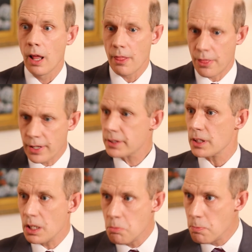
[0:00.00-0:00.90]
This
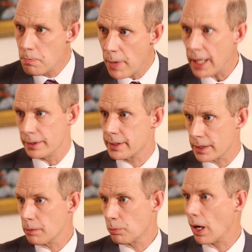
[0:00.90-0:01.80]

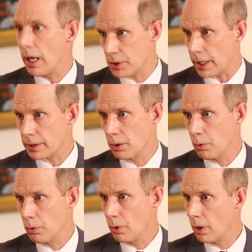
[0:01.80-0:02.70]
immense project
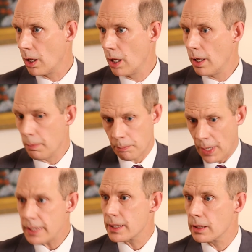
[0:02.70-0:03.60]

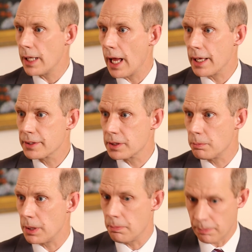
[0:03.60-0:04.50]
basically has to
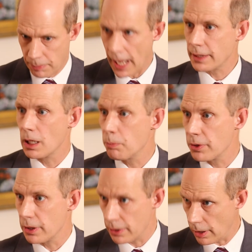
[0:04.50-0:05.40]
be backed up with
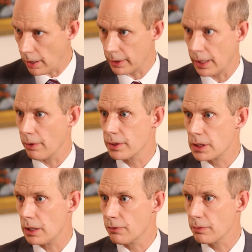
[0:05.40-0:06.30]
a
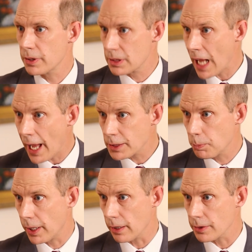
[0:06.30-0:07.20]
guarantee from the
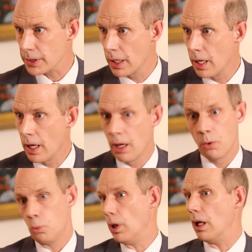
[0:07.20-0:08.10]
taxpayers.
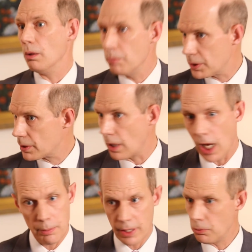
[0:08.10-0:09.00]
Well, Mr.
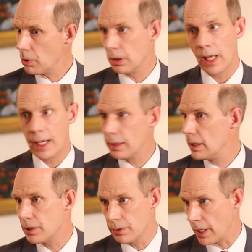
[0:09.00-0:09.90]
Abe will gladly
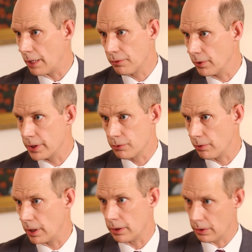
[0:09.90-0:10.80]
do that for his
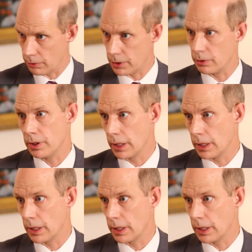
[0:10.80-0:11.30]
friend Yoshiyuki